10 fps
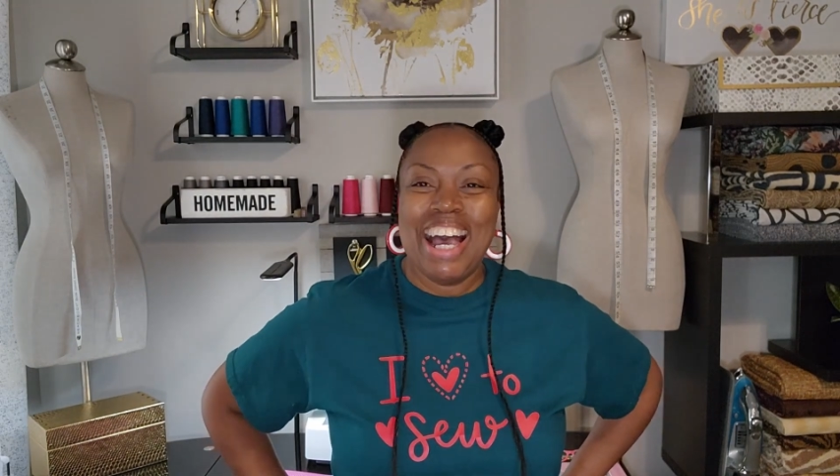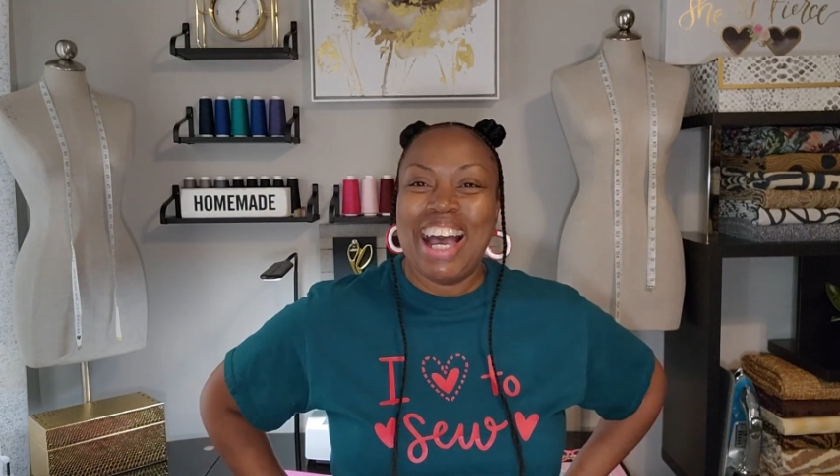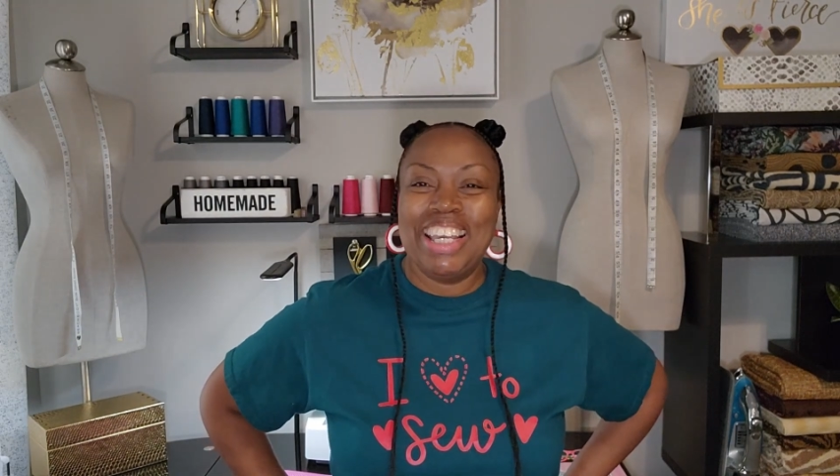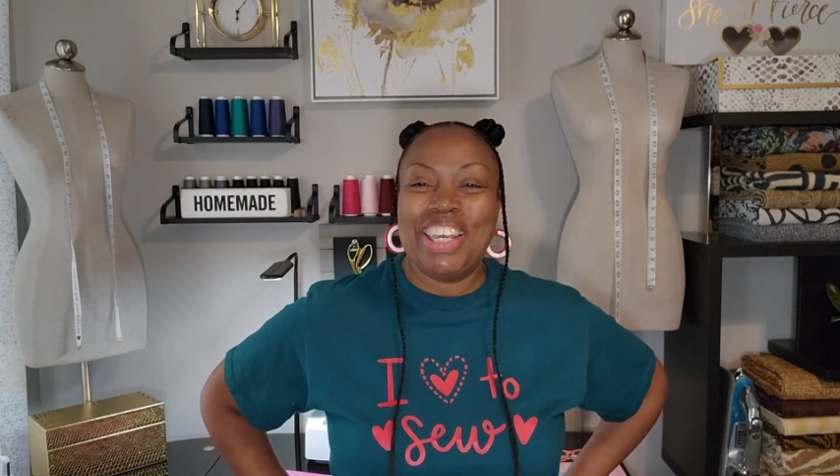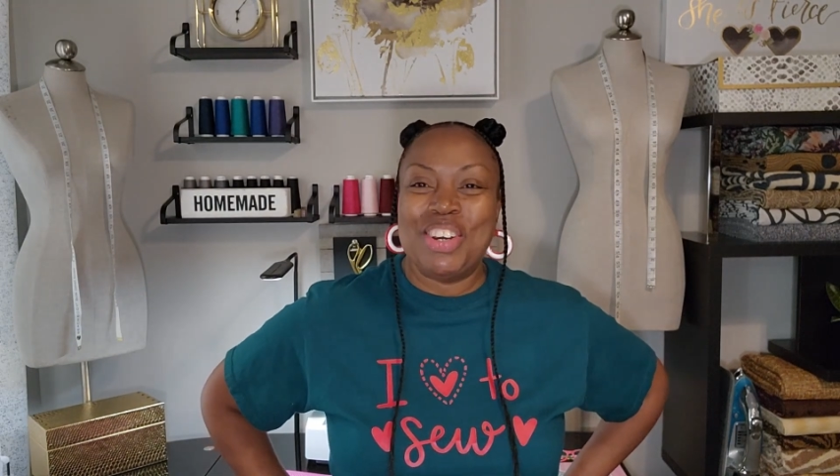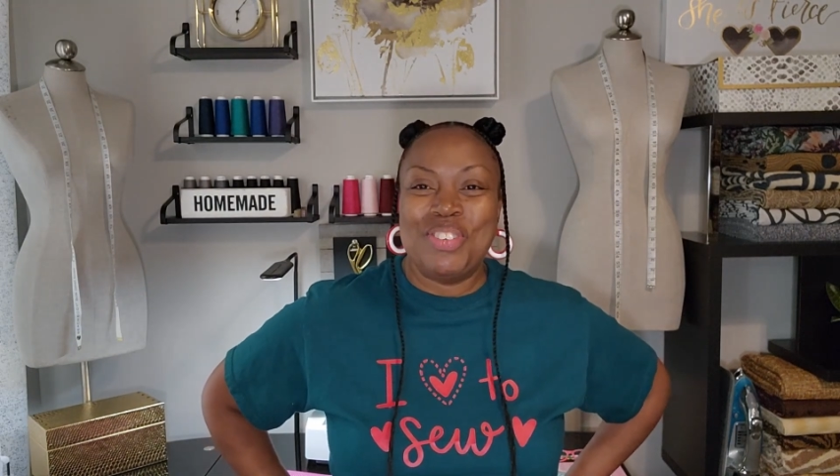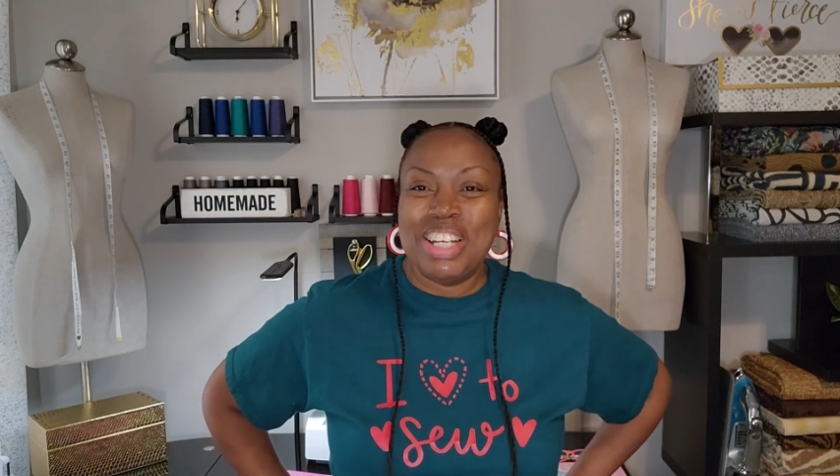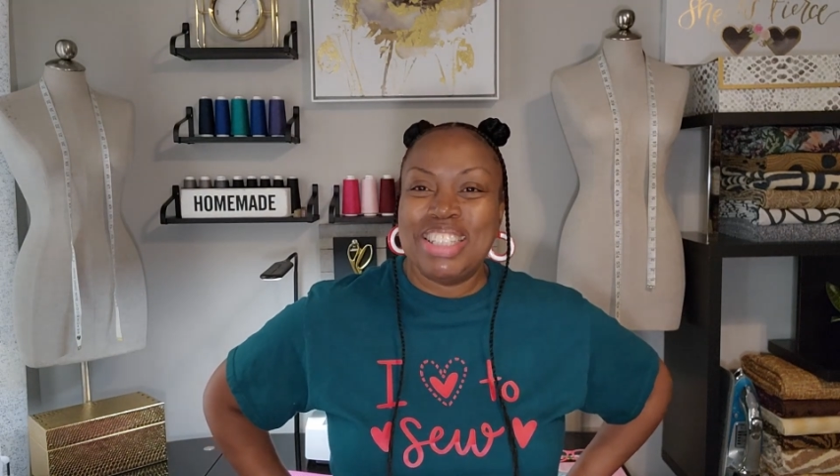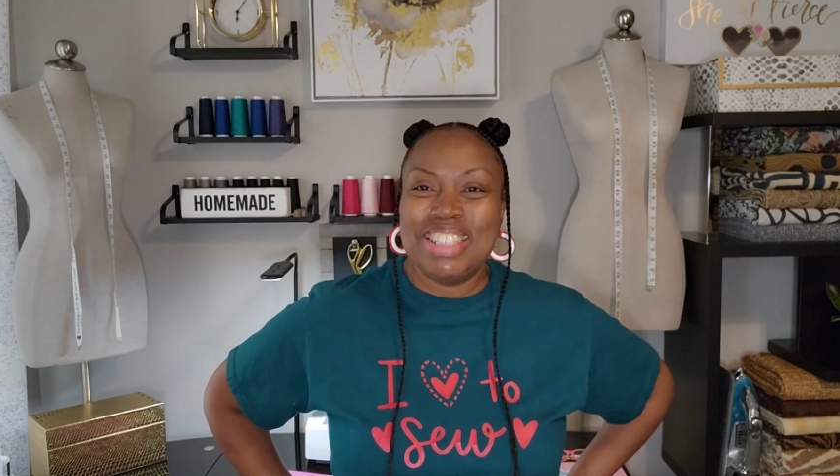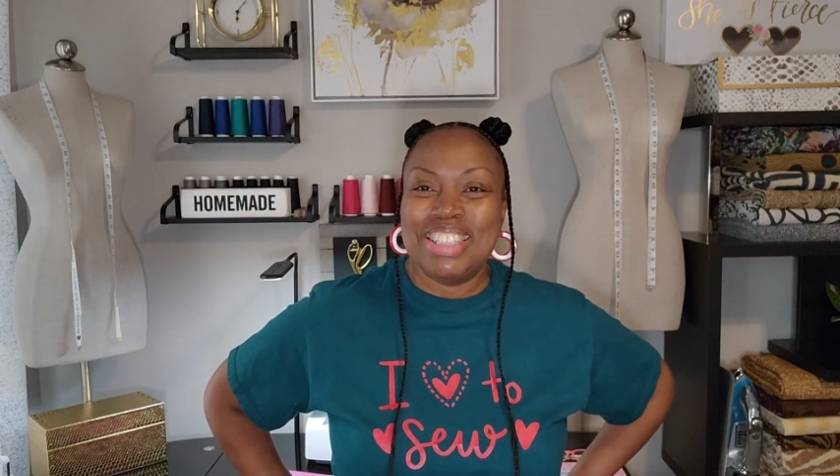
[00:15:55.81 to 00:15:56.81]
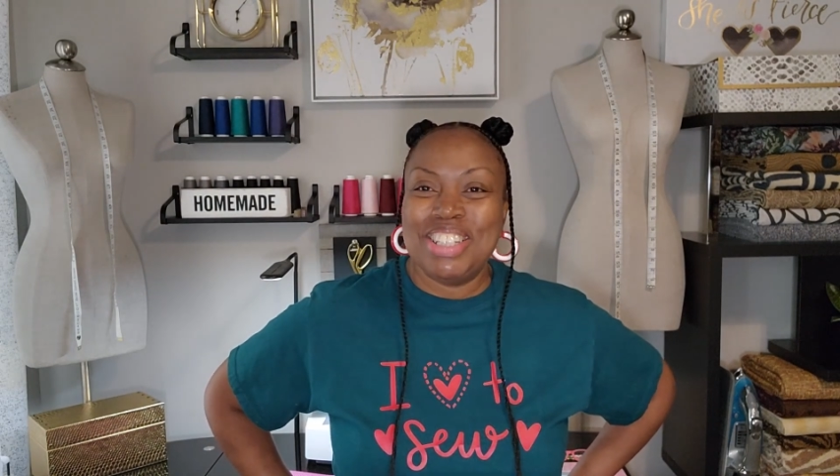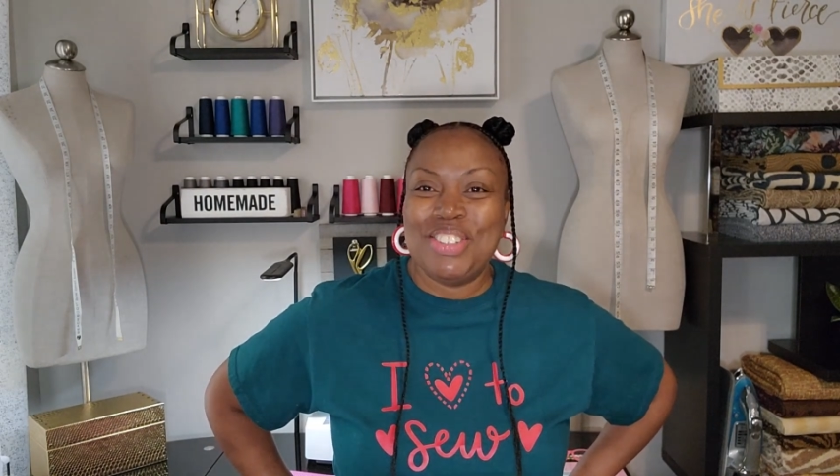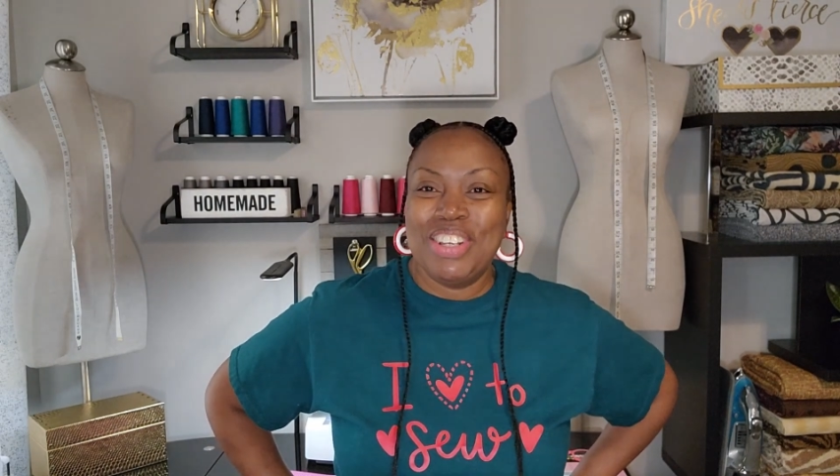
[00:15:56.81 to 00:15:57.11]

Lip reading: I can't wait to see you